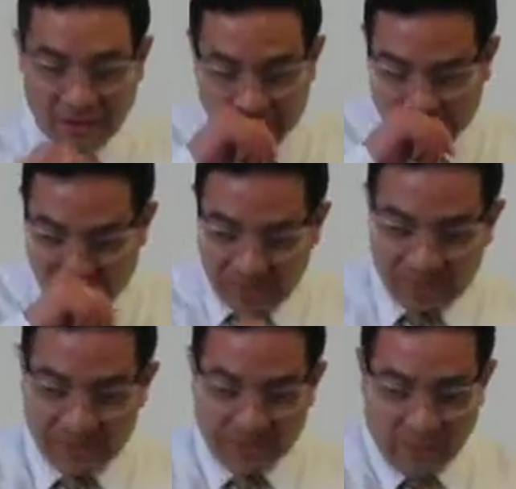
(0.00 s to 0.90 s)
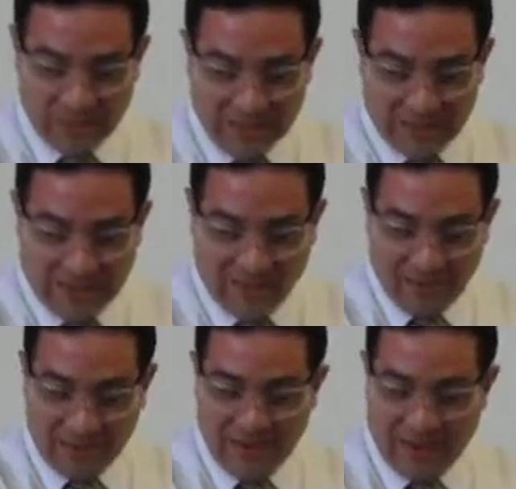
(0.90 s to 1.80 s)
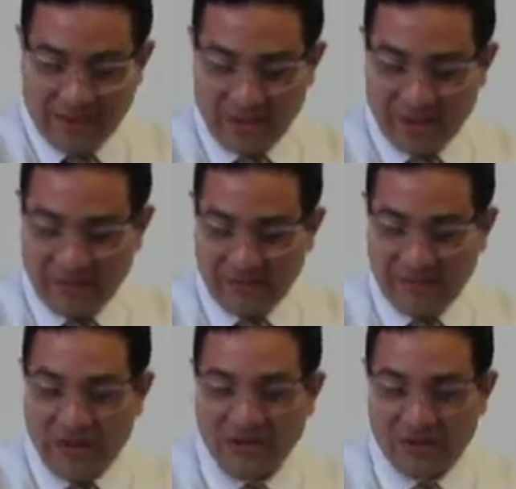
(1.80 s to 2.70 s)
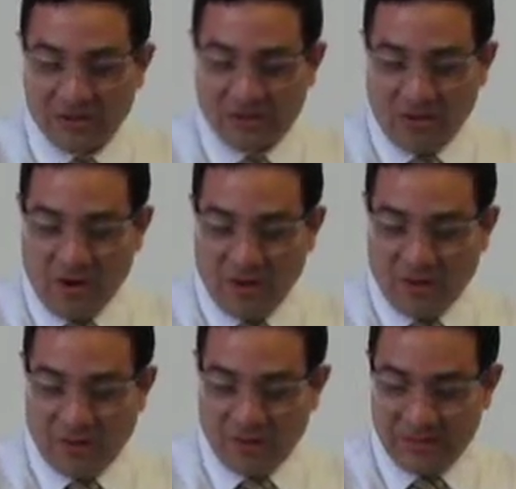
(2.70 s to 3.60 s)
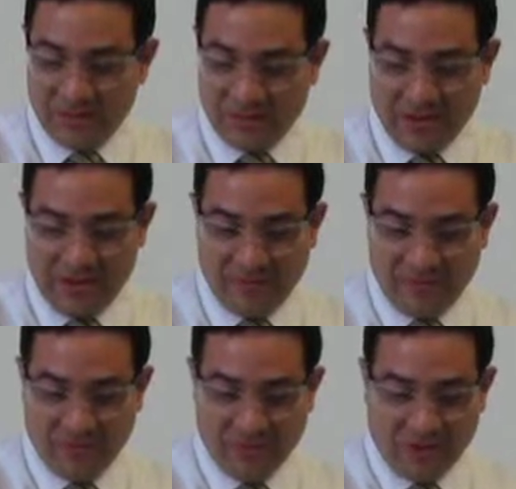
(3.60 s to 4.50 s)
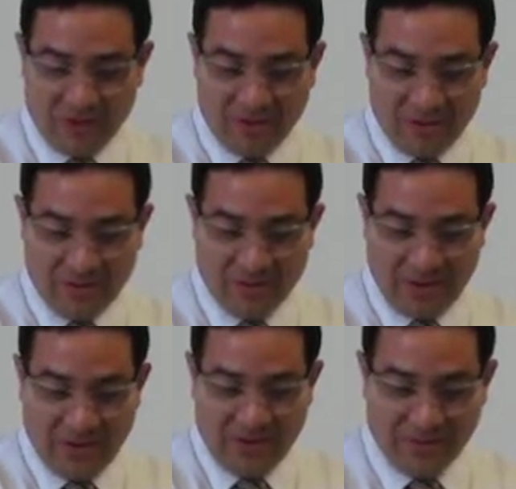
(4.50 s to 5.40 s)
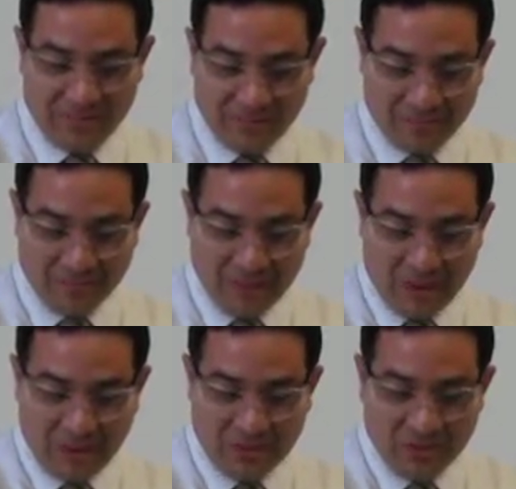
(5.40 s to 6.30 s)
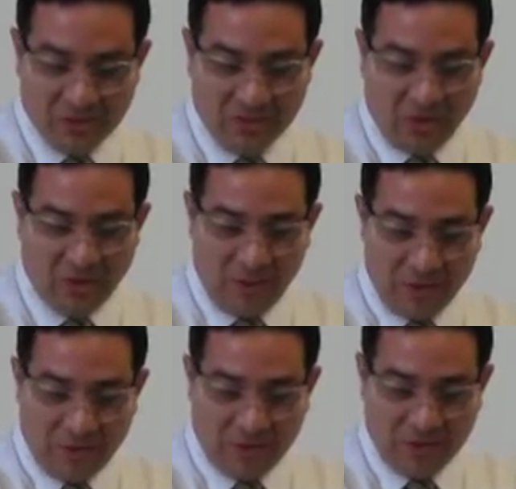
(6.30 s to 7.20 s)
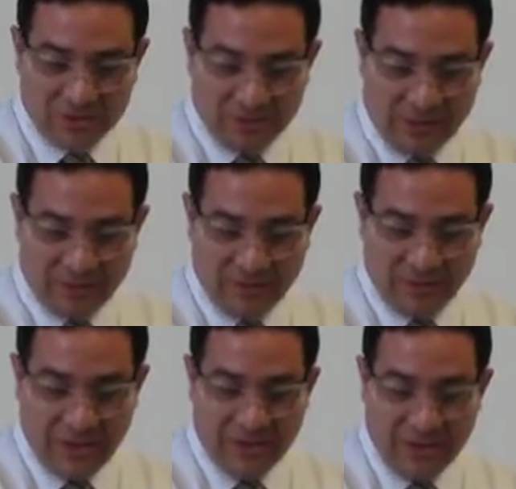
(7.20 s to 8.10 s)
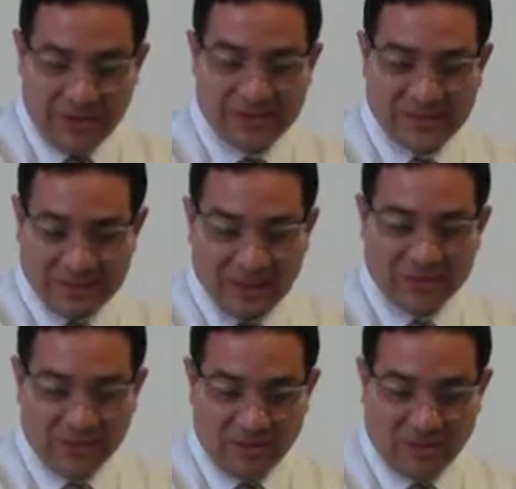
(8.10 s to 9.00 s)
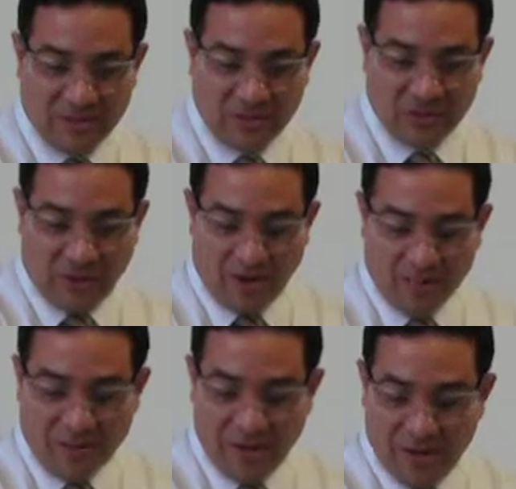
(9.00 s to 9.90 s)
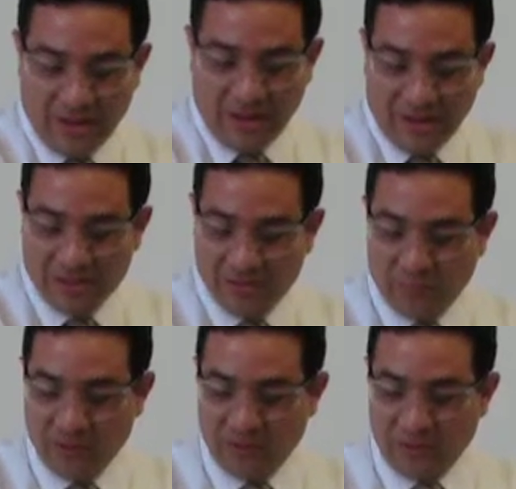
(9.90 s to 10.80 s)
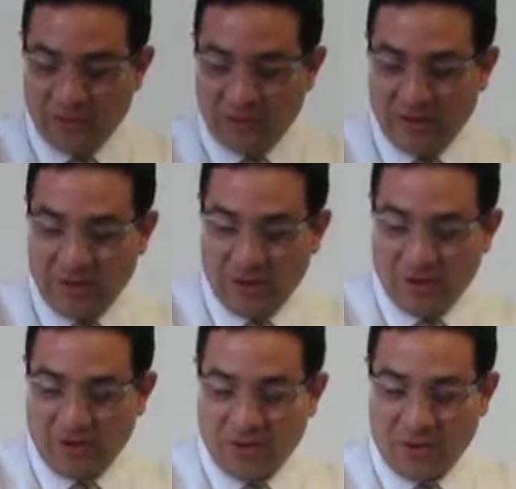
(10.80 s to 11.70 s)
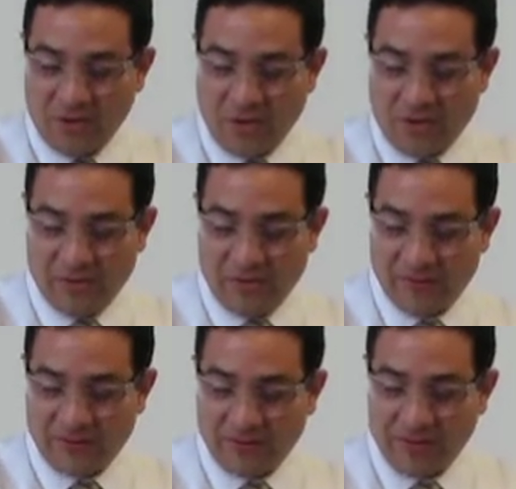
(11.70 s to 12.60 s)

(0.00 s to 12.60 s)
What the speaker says: So you can really tell that down here you have a very strong current. Now you got a very strong current here. So the salt water goes down because it's denser than the fresh water. It gets pushed over here where the cold water is.